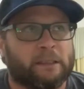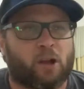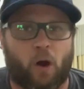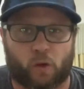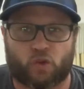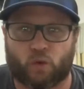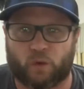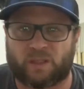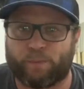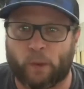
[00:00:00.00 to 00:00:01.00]

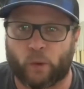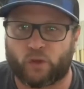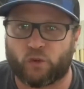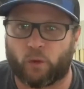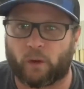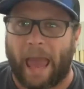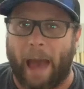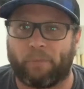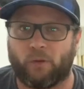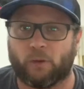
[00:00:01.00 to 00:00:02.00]
cultural, spiritual
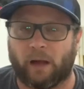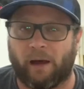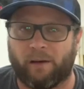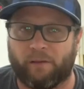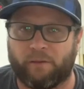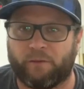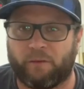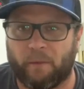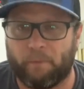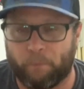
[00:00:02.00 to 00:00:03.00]
capital
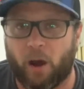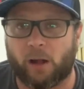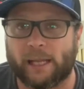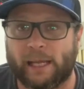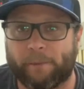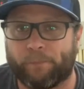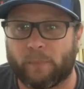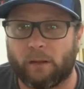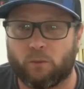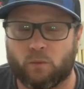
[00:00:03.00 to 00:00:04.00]
of Bali.
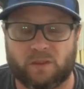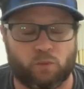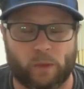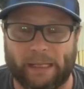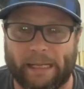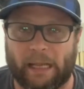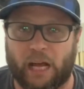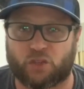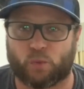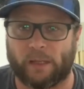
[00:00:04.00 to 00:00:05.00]
It's really
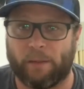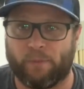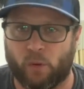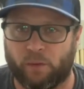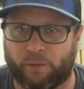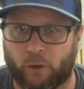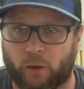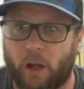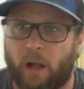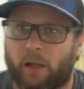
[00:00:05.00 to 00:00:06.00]
lush, really
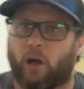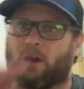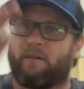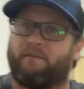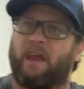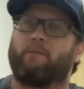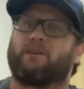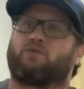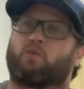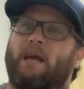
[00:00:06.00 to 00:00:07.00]
beautiful. A lot of the
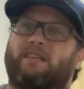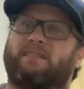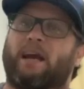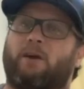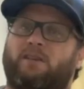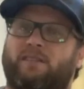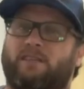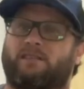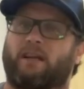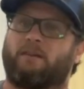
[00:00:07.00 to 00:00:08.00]
famous rice
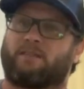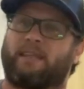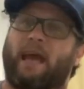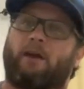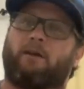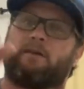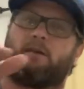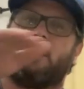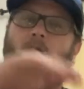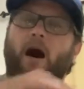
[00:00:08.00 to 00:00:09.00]
terraces that are
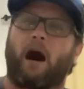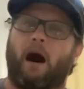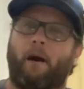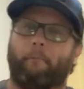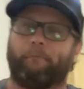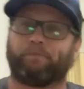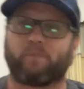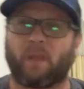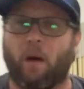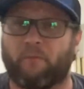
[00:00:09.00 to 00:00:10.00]
staggered come
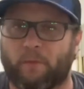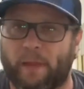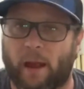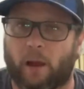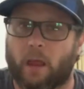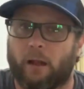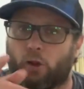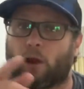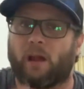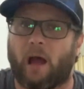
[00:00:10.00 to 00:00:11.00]
from there.
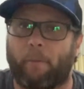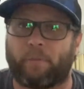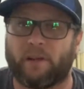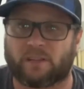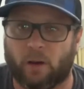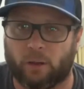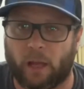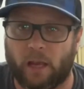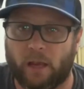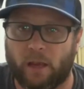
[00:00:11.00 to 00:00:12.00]
Look it up. It's called